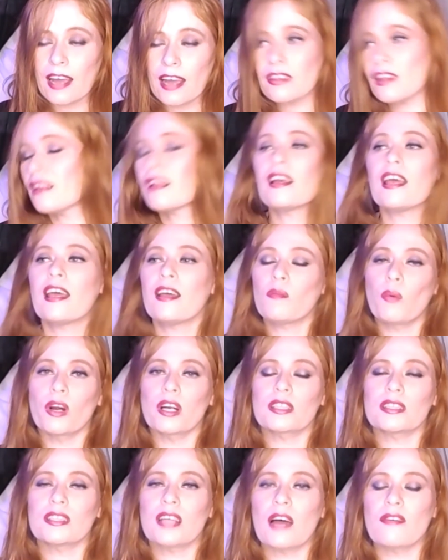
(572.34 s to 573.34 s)
And
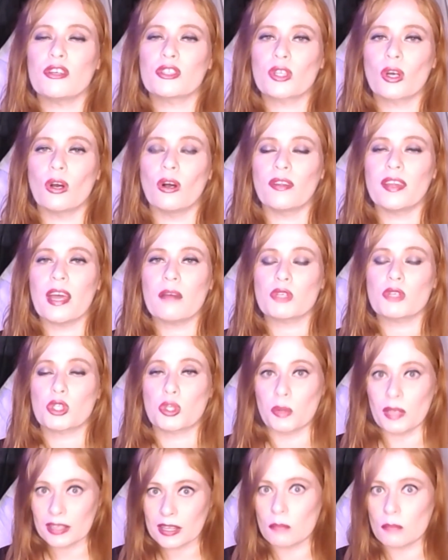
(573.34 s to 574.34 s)
worse off, you told them to
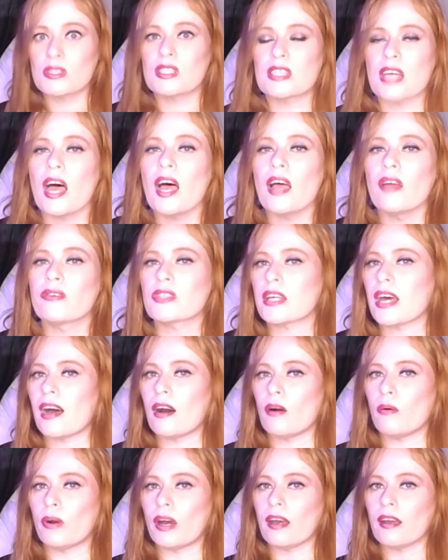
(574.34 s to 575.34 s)
treat themselves
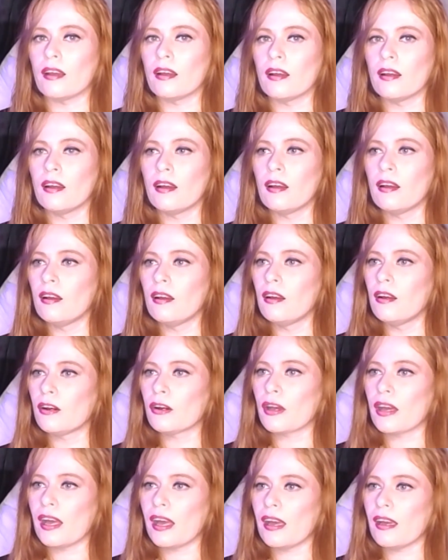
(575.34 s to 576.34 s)
that way.
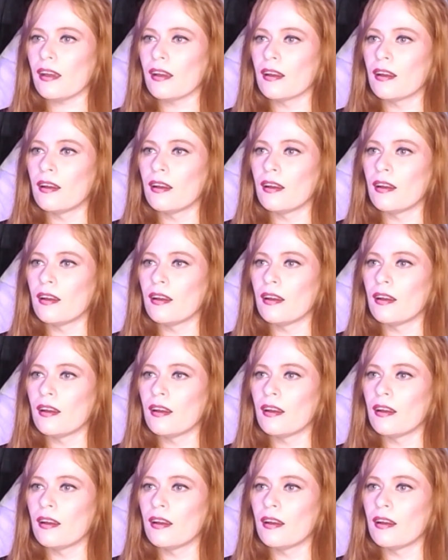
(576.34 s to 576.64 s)
Okay?